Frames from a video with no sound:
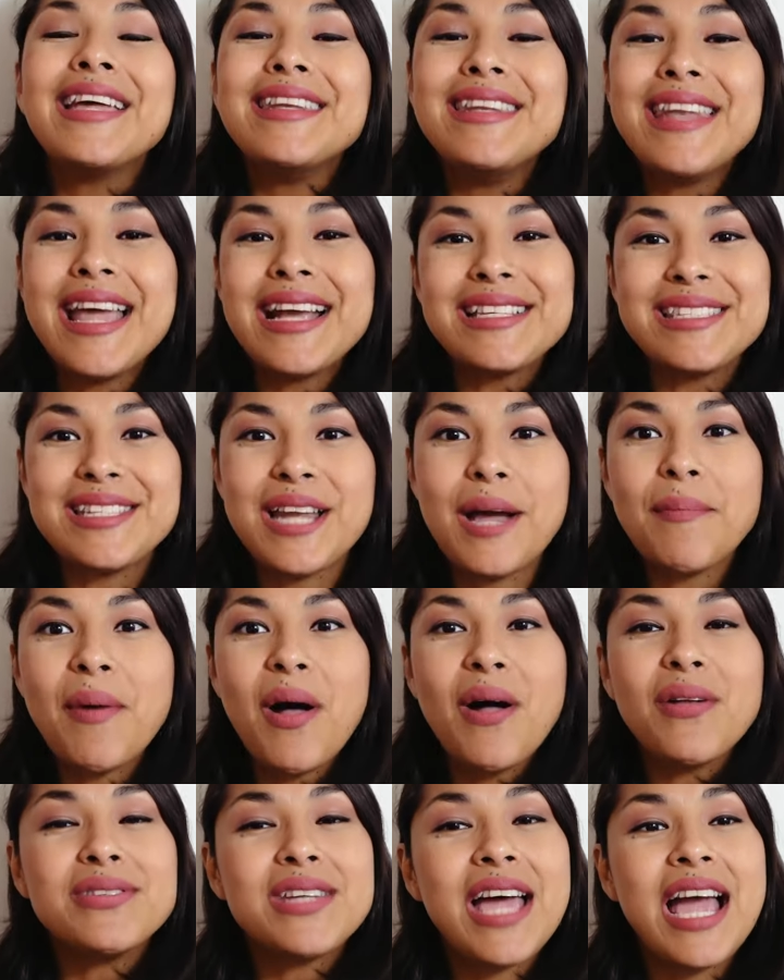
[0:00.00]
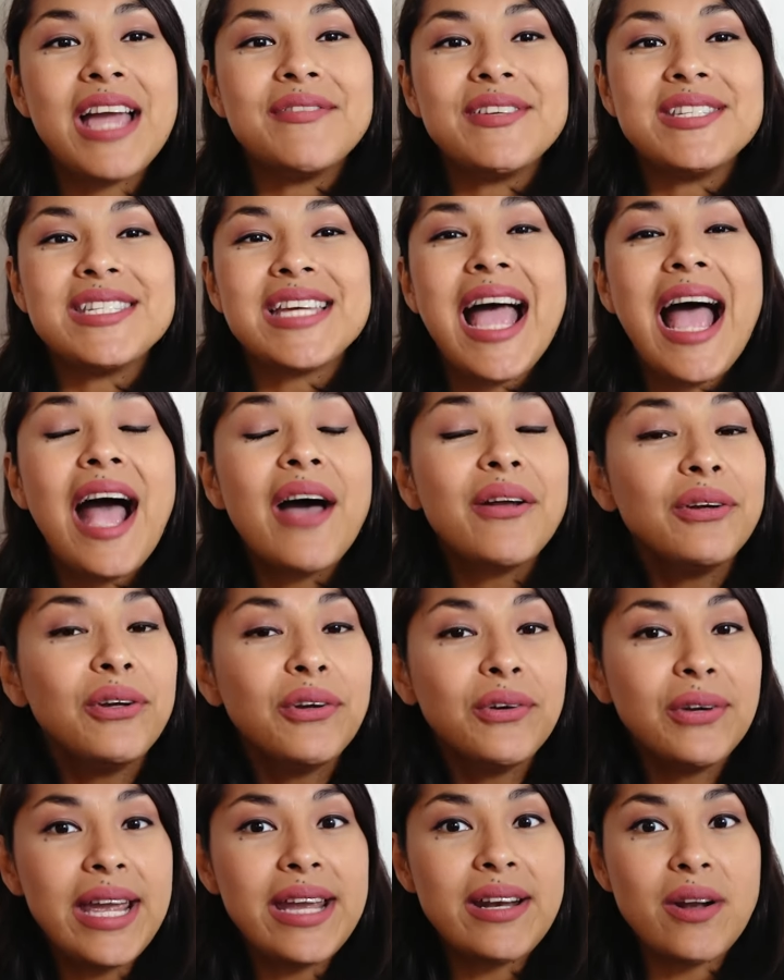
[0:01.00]
Next up, I'll dive into how to
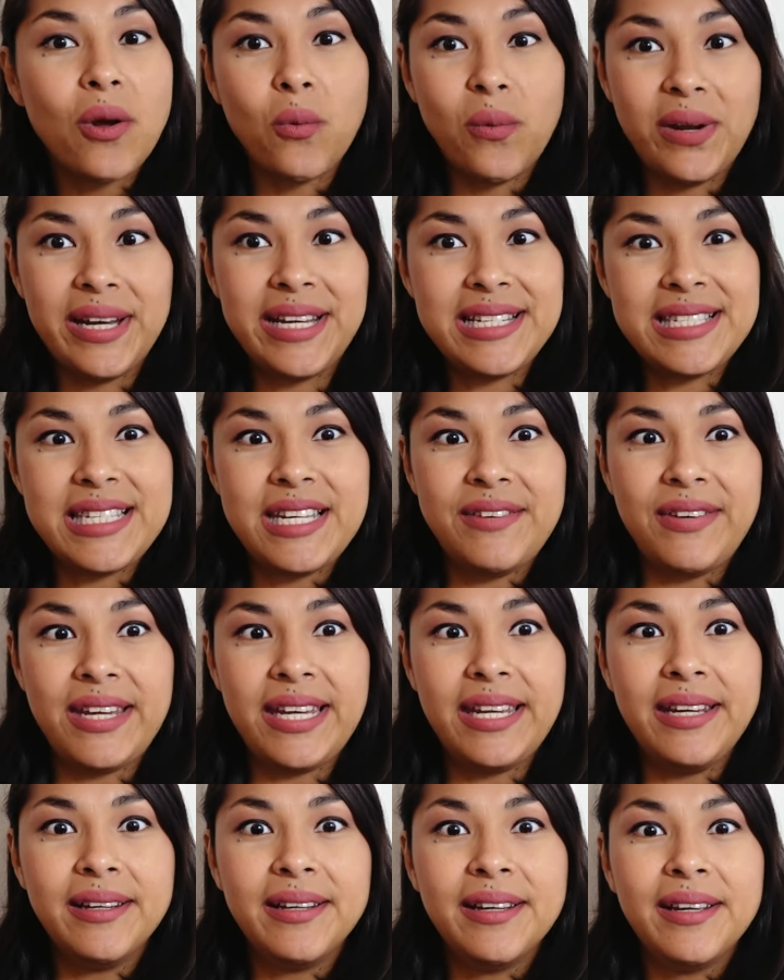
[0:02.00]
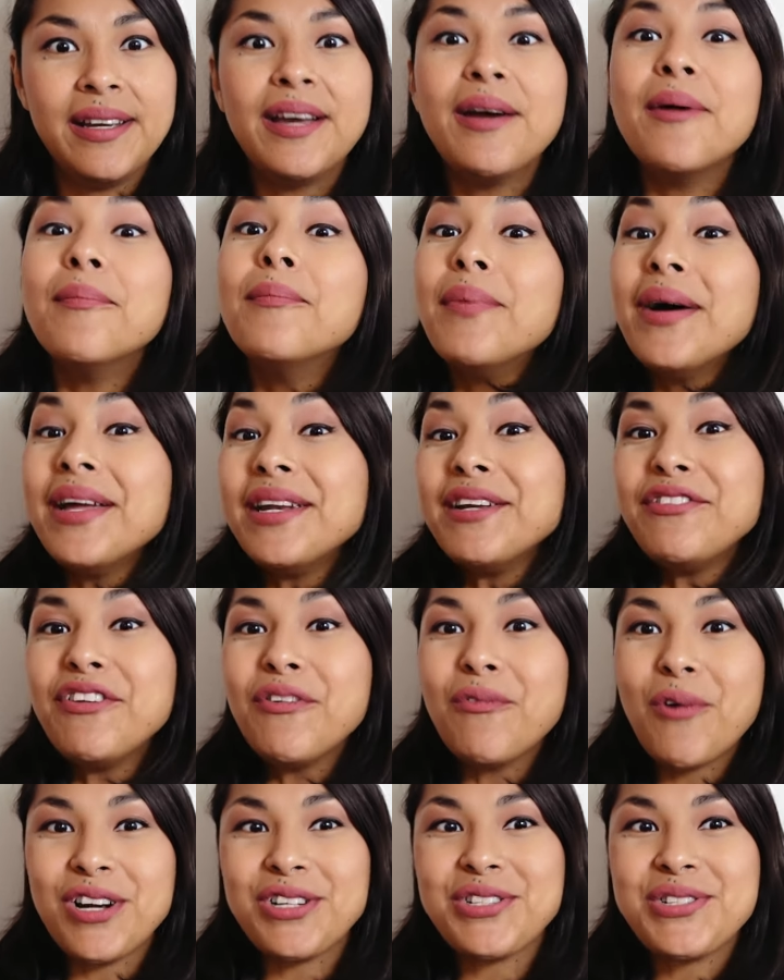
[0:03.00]
create a winning CV, but if
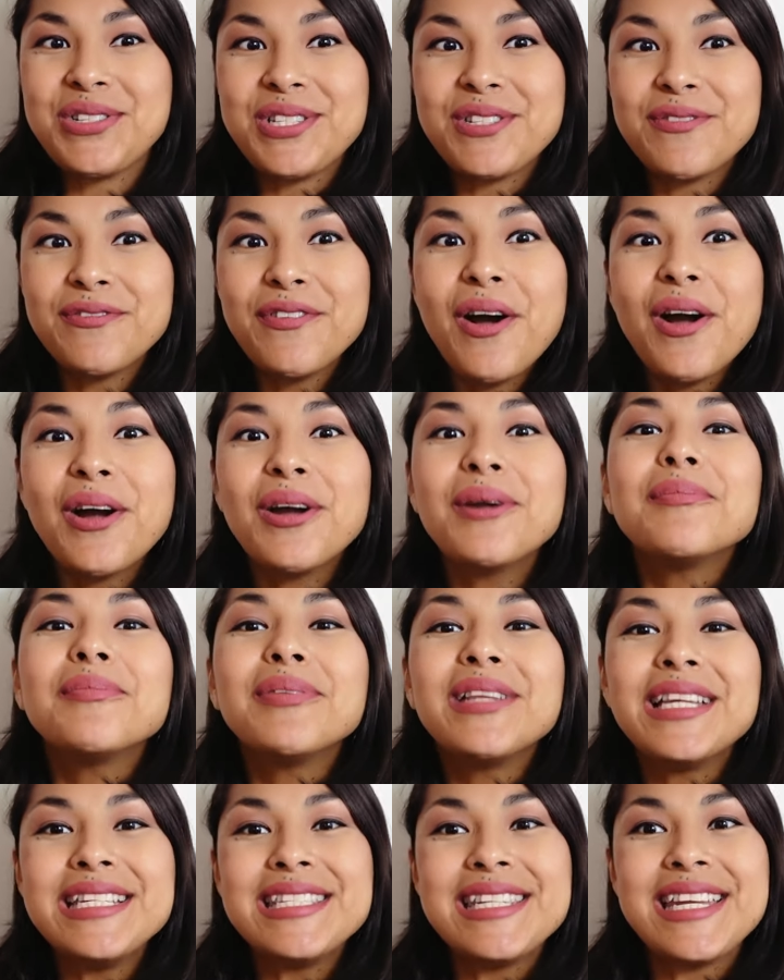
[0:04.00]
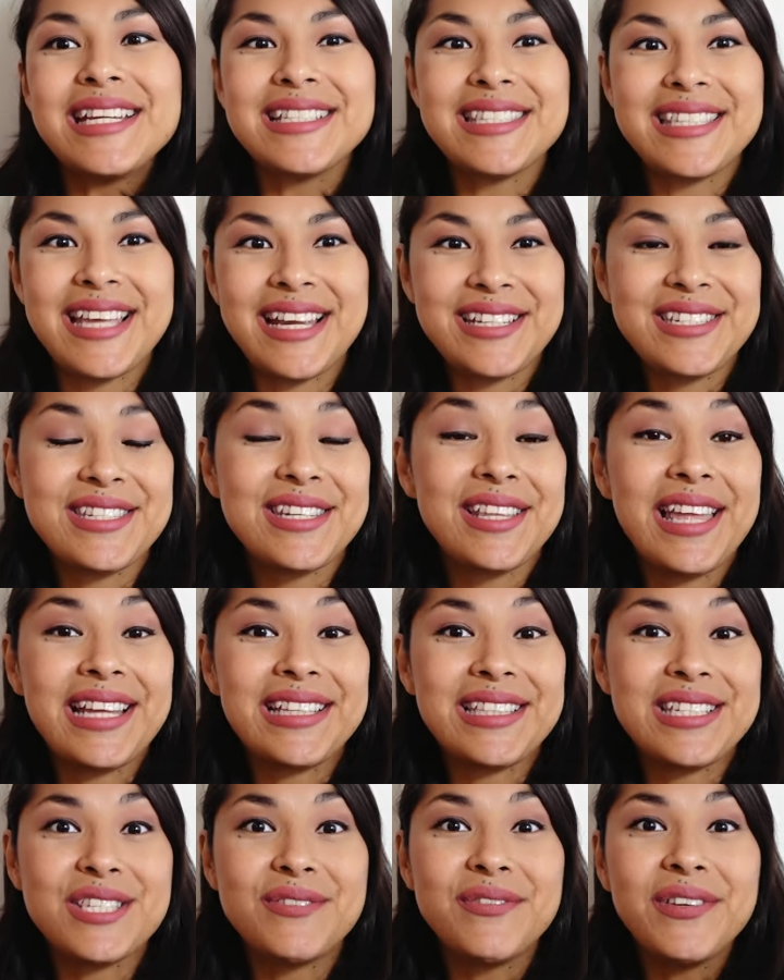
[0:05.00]
you've watched this far, please take a second to
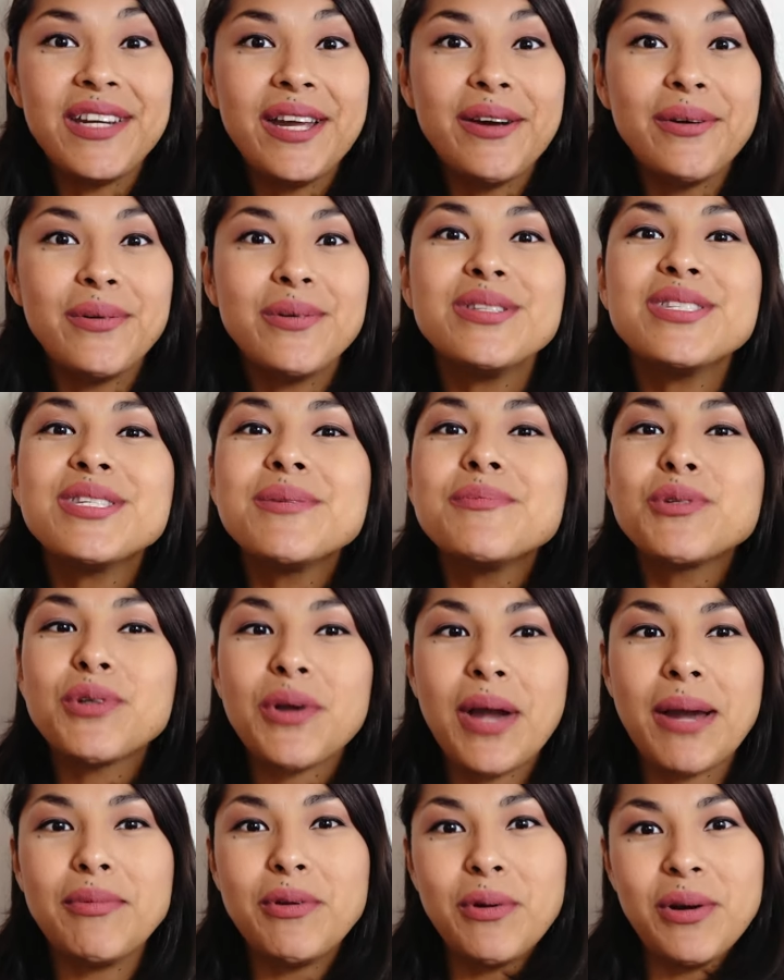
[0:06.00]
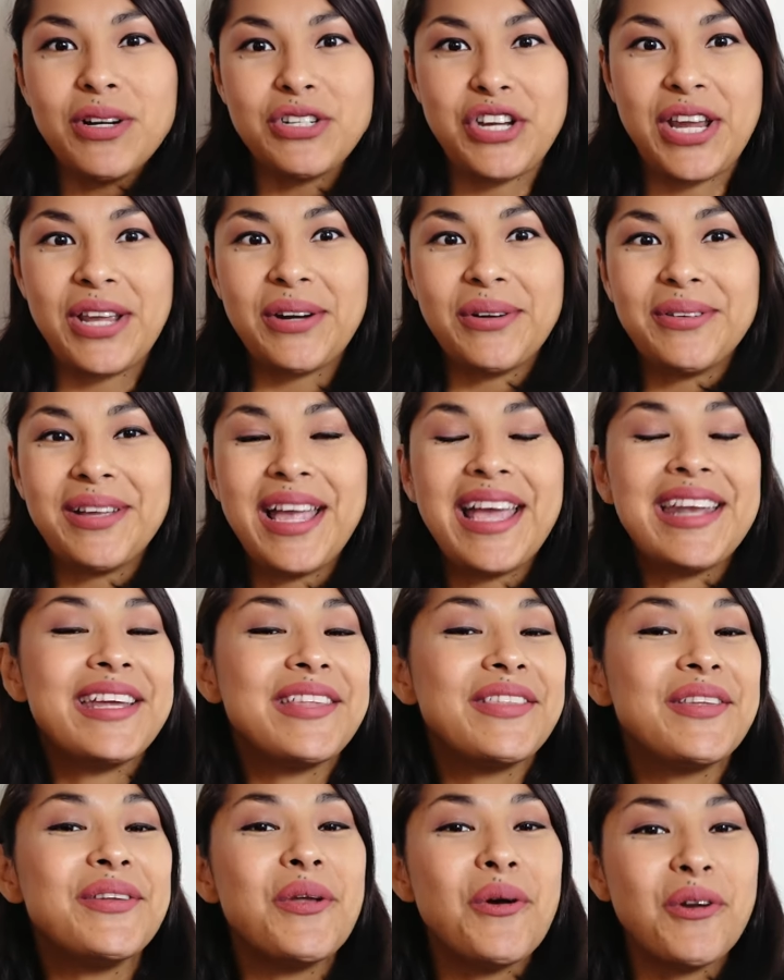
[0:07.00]
like this video, subscribe to our channel, and
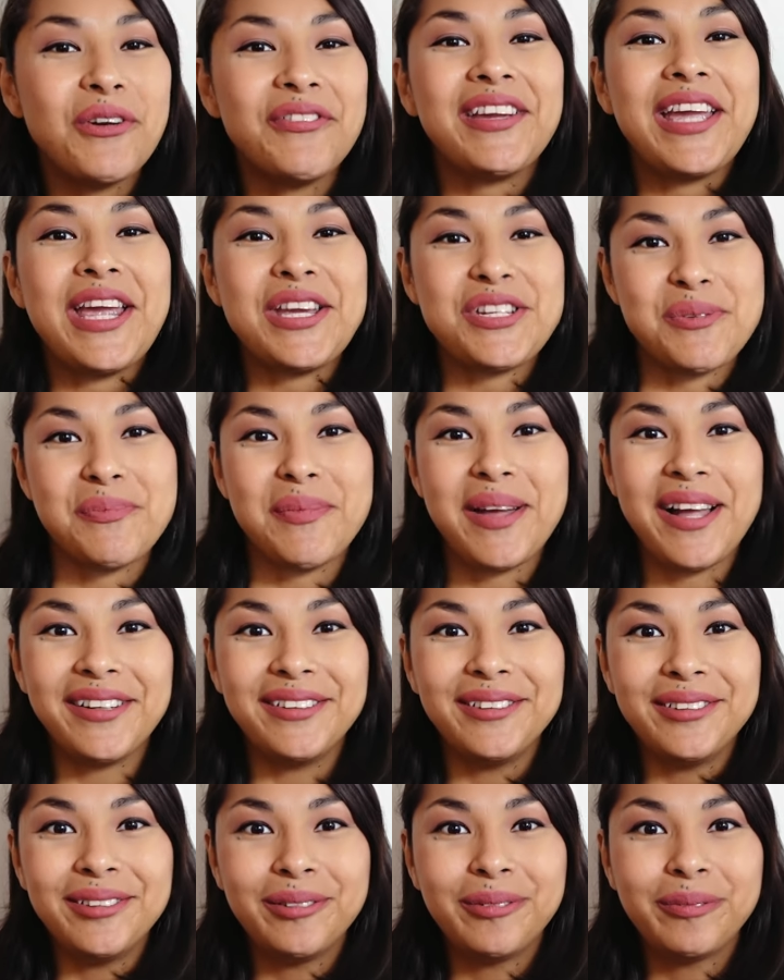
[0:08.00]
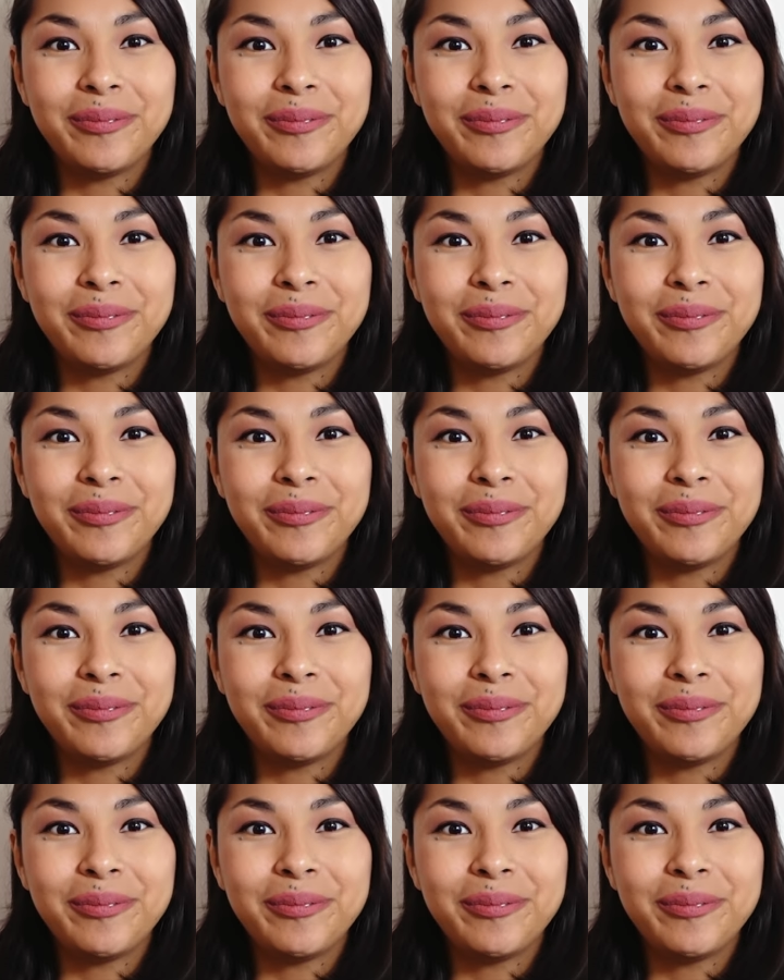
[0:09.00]
hit the notification bell.